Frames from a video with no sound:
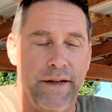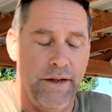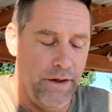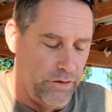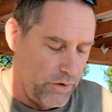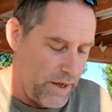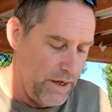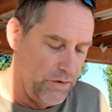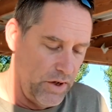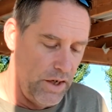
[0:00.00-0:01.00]
So that
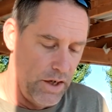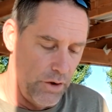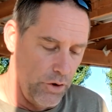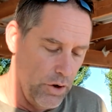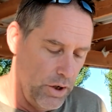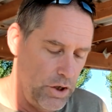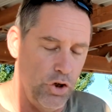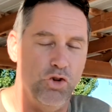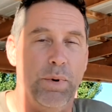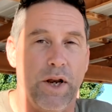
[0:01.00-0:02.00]
is another
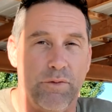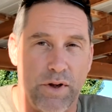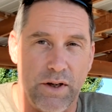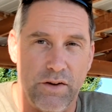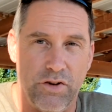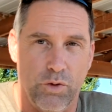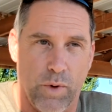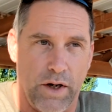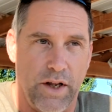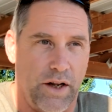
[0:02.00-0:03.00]
huge benefit to
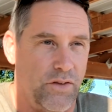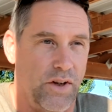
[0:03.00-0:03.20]
red dots.